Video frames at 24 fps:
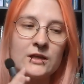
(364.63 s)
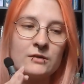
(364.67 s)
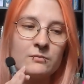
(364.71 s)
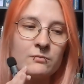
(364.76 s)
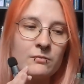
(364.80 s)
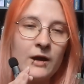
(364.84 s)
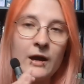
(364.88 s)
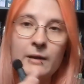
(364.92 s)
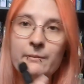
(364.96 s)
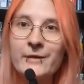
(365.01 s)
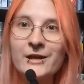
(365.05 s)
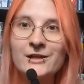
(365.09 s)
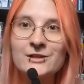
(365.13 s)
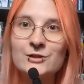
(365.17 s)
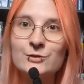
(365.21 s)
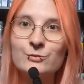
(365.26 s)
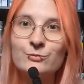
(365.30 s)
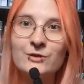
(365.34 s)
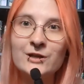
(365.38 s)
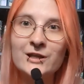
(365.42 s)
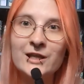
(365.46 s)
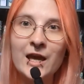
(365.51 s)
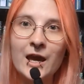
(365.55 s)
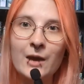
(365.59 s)
I'm
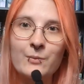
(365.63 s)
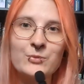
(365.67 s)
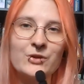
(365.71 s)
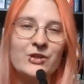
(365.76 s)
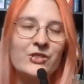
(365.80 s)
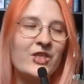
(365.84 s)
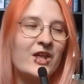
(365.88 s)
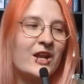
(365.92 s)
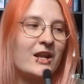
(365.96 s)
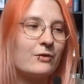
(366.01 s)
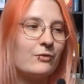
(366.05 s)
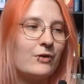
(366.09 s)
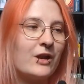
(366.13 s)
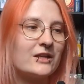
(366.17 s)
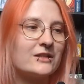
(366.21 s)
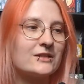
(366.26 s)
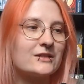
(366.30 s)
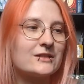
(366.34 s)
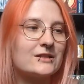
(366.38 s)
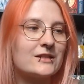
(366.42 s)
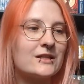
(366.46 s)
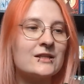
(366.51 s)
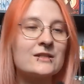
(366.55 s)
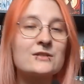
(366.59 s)
actually really happy that I read
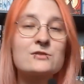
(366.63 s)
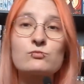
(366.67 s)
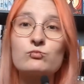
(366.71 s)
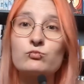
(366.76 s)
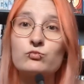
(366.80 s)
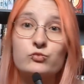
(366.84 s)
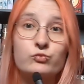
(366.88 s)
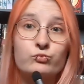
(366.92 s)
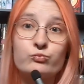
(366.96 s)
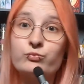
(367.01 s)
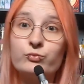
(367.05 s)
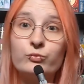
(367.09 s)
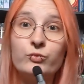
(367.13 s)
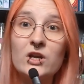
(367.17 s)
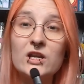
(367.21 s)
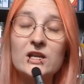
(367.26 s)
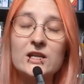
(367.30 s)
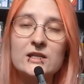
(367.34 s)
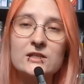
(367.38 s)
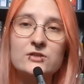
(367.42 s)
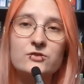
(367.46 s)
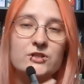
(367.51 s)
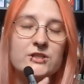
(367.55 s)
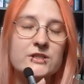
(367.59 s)
it. It's
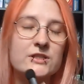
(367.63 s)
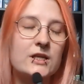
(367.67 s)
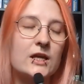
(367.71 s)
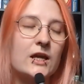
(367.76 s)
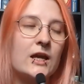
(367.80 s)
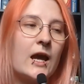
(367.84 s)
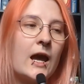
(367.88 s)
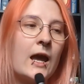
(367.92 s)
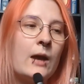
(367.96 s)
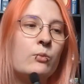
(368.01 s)
really interesting.